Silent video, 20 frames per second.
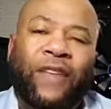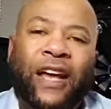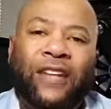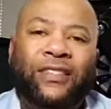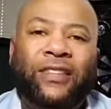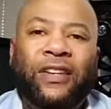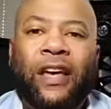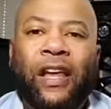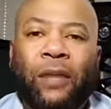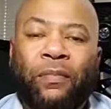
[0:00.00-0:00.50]

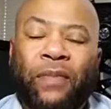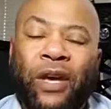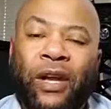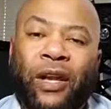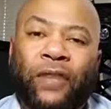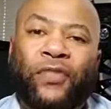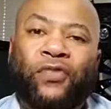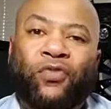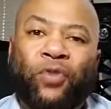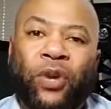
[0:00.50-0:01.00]
that's an element
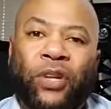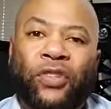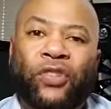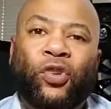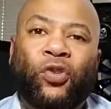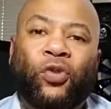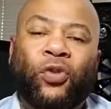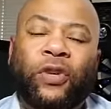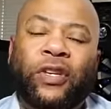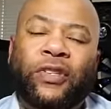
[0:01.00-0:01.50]
of strength
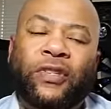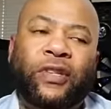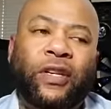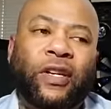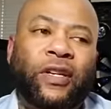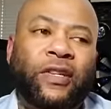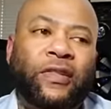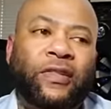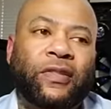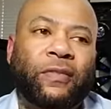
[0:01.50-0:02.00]
too is
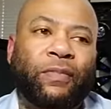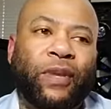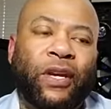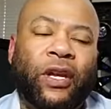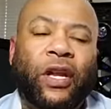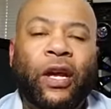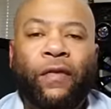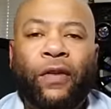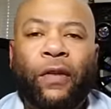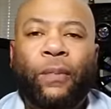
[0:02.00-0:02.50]
is
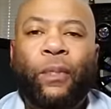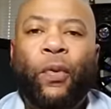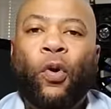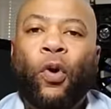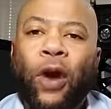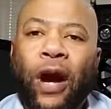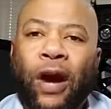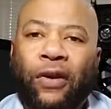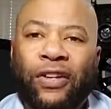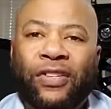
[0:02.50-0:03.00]
being able to
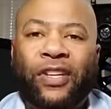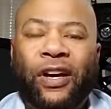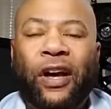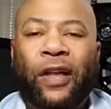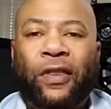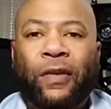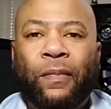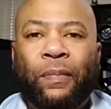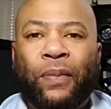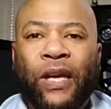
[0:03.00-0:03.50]
pour out into
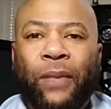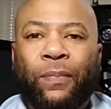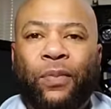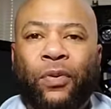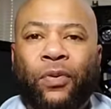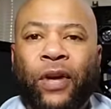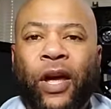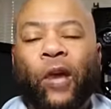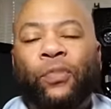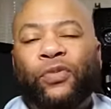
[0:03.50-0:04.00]
other
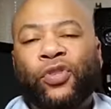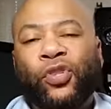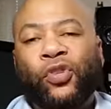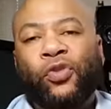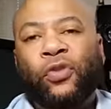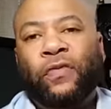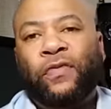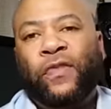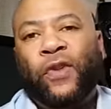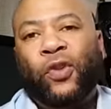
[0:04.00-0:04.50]
people helps
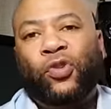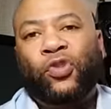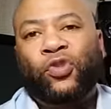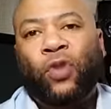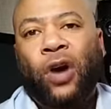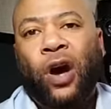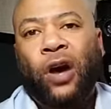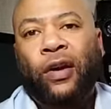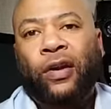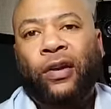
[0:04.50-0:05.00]
you to feel
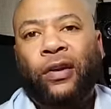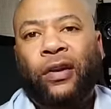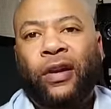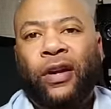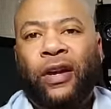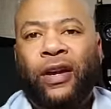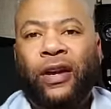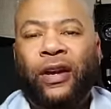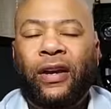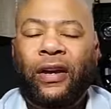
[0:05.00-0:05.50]
stronger.
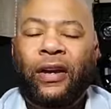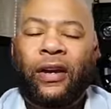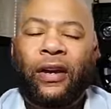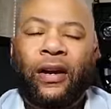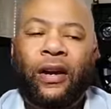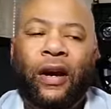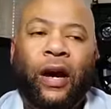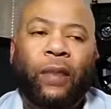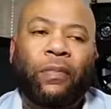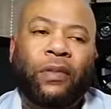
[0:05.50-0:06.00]

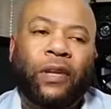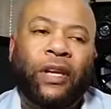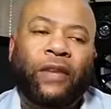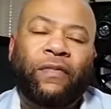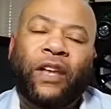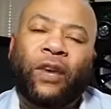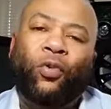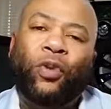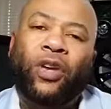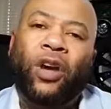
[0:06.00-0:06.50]
I believe
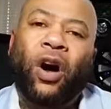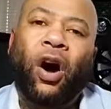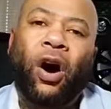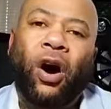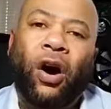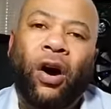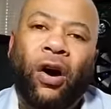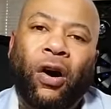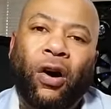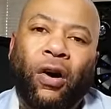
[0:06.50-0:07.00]
that we
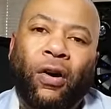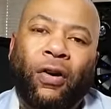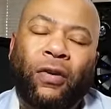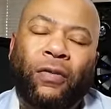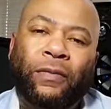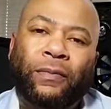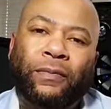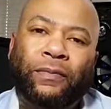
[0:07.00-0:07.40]
all